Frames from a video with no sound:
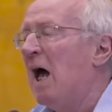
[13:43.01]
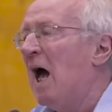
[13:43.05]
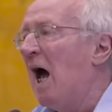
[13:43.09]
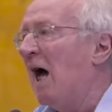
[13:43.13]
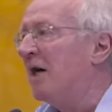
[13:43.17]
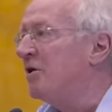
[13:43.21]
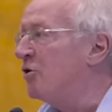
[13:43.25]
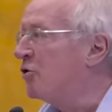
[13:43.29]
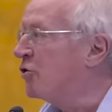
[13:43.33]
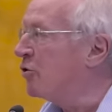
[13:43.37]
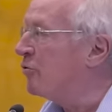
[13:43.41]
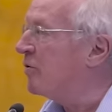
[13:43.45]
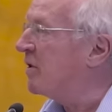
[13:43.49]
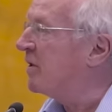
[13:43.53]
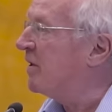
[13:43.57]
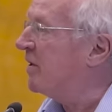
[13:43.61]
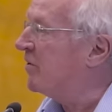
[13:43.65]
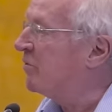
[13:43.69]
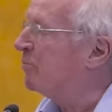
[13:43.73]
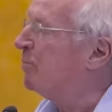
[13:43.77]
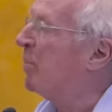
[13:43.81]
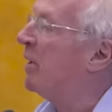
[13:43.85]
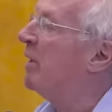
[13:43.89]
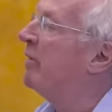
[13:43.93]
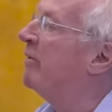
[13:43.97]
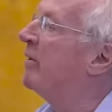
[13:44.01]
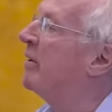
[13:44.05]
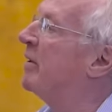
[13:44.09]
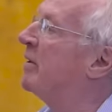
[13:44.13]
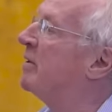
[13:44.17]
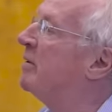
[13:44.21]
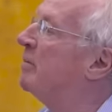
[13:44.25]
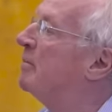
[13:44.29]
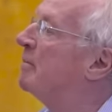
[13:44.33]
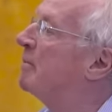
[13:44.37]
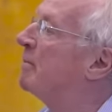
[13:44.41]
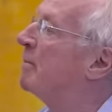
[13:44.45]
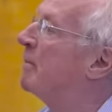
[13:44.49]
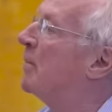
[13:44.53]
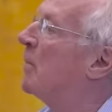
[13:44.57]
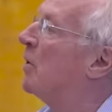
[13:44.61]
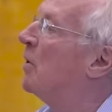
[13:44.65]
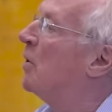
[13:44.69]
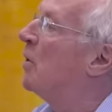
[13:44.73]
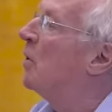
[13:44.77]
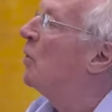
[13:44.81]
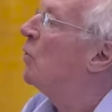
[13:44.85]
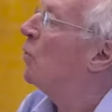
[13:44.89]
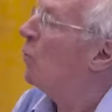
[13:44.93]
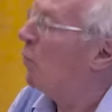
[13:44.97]
And during this period,
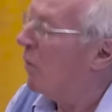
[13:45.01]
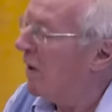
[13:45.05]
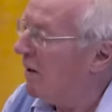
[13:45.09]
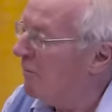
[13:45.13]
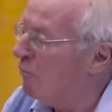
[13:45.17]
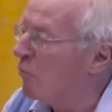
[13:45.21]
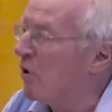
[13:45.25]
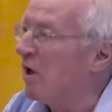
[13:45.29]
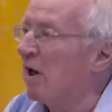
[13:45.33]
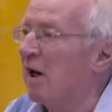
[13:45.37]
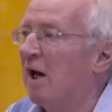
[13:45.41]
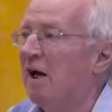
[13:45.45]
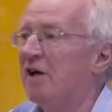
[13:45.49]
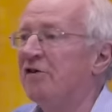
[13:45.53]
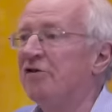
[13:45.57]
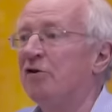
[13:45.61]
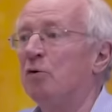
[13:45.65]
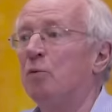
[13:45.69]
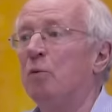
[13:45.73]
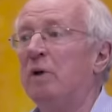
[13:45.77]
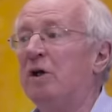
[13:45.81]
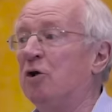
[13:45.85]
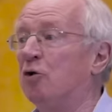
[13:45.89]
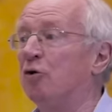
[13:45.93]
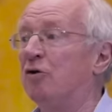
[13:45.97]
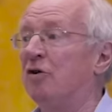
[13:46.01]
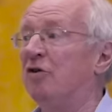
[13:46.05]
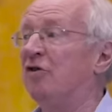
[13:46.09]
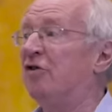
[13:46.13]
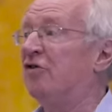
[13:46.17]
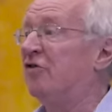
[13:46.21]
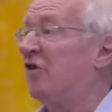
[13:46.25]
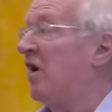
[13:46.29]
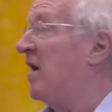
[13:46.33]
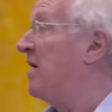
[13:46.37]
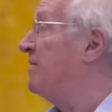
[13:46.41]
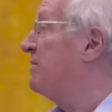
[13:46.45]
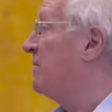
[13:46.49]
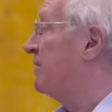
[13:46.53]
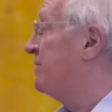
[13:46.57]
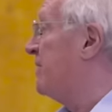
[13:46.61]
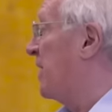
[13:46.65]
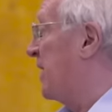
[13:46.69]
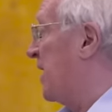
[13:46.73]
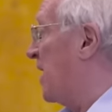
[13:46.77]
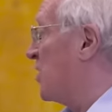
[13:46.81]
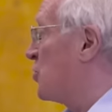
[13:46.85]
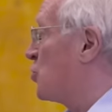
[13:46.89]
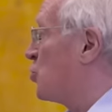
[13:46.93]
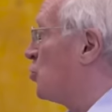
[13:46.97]
we realized that we couldn't stay for
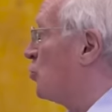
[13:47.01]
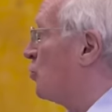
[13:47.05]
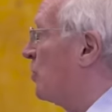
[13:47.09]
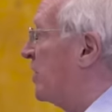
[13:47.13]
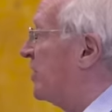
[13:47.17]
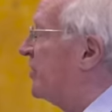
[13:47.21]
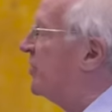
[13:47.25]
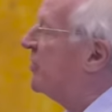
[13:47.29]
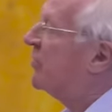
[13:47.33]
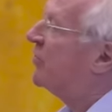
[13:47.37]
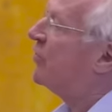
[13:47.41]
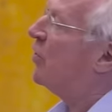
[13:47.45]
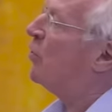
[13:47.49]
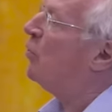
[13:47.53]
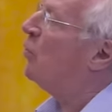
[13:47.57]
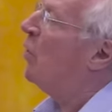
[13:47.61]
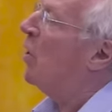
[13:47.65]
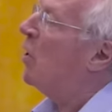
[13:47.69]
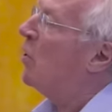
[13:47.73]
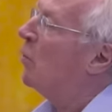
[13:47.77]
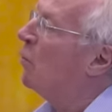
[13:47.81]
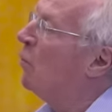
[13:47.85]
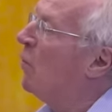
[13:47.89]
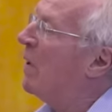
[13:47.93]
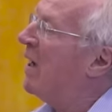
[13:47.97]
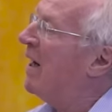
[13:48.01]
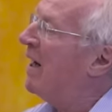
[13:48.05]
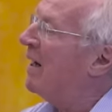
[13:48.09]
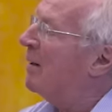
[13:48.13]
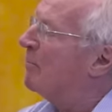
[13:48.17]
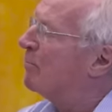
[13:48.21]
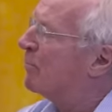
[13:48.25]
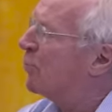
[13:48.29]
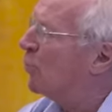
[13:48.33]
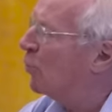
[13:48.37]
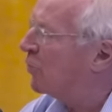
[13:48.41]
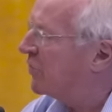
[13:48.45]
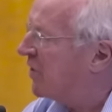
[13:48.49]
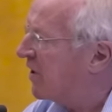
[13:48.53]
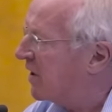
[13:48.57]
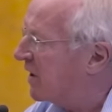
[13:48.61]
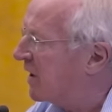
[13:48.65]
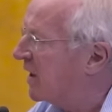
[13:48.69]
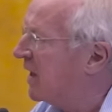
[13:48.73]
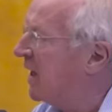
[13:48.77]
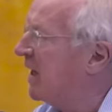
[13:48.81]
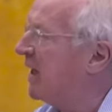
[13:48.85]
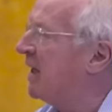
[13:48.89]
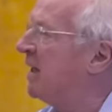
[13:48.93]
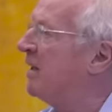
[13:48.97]
financial reasons, so we brought in
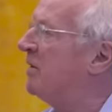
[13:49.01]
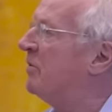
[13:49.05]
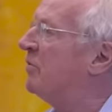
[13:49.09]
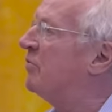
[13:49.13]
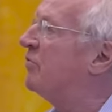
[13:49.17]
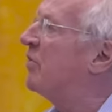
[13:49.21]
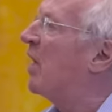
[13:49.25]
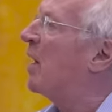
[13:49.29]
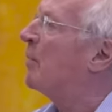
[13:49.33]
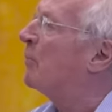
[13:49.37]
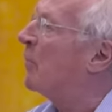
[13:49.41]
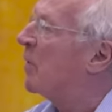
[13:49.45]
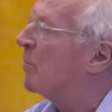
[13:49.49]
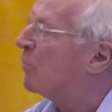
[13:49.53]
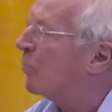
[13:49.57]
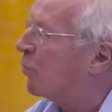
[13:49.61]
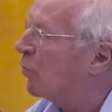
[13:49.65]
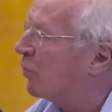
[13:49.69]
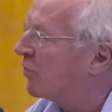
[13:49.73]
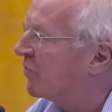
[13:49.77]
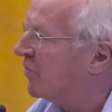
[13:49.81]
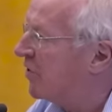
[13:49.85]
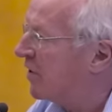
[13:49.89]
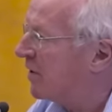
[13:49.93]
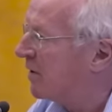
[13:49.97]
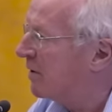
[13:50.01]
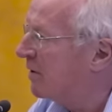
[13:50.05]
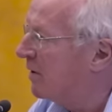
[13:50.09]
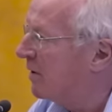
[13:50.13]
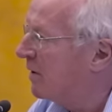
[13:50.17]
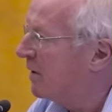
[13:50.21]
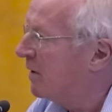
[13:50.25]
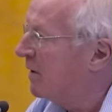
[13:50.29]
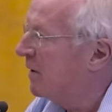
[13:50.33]
kings and we brought in